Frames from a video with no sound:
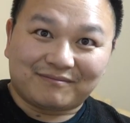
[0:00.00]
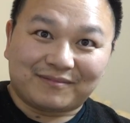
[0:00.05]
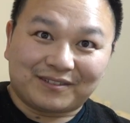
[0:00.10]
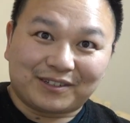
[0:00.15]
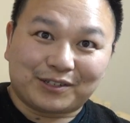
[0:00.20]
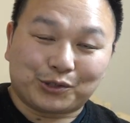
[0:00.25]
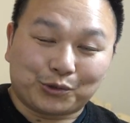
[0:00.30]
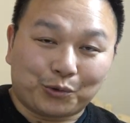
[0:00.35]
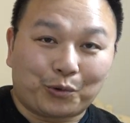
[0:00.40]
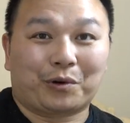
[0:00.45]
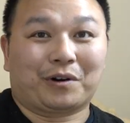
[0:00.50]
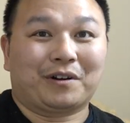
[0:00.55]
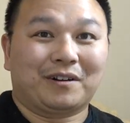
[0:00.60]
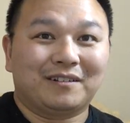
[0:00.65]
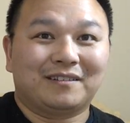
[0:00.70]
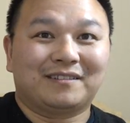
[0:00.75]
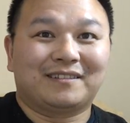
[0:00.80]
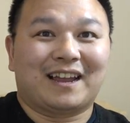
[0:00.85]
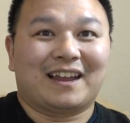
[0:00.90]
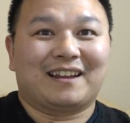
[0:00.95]
sword
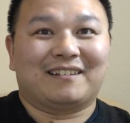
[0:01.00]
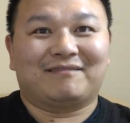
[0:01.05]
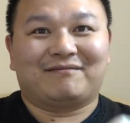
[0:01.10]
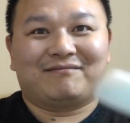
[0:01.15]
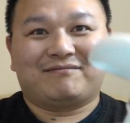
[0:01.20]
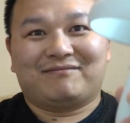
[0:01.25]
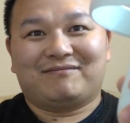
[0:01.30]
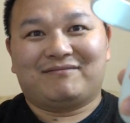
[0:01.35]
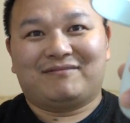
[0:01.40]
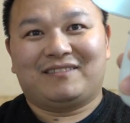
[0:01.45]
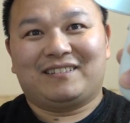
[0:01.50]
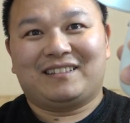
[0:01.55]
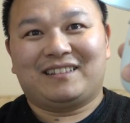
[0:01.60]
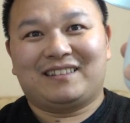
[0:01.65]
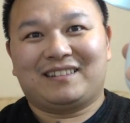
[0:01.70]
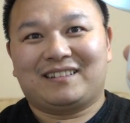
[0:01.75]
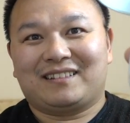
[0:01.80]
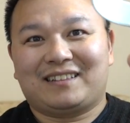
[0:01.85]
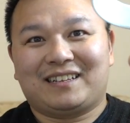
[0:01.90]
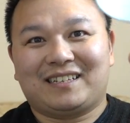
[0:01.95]
than
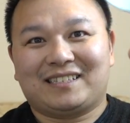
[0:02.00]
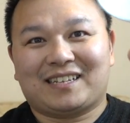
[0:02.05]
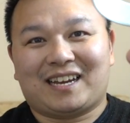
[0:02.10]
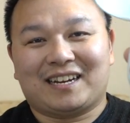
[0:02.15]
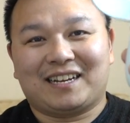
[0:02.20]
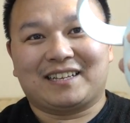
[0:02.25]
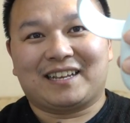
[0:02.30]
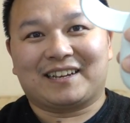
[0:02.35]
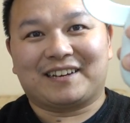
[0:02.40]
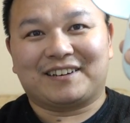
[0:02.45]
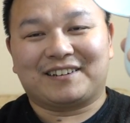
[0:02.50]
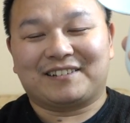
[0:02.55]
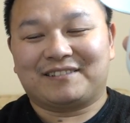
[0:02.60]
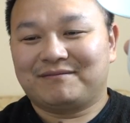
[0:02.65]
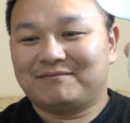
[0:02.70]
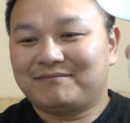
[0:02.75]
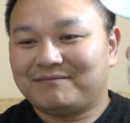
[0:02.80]
this tiny thing here.